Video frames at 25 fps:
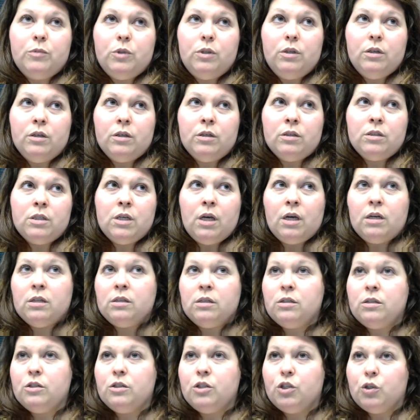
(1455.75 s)
the
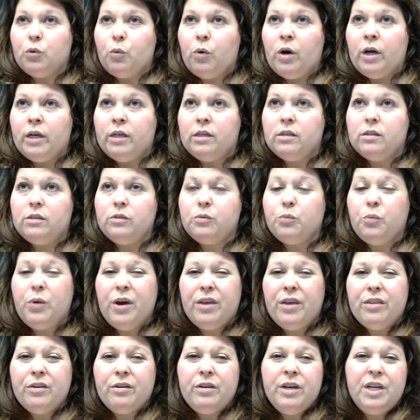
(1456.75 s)
test twice,
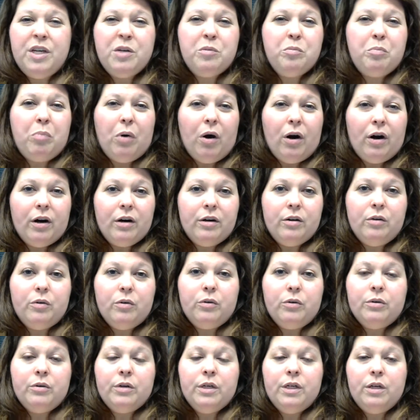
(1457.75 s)
whether in part
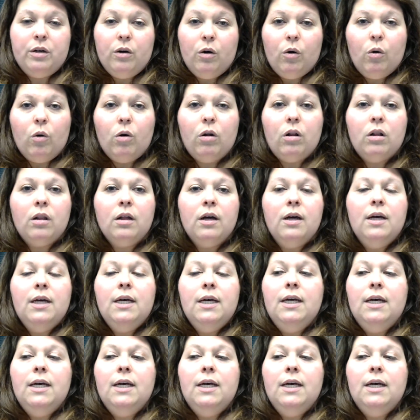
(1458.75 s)
or in whole,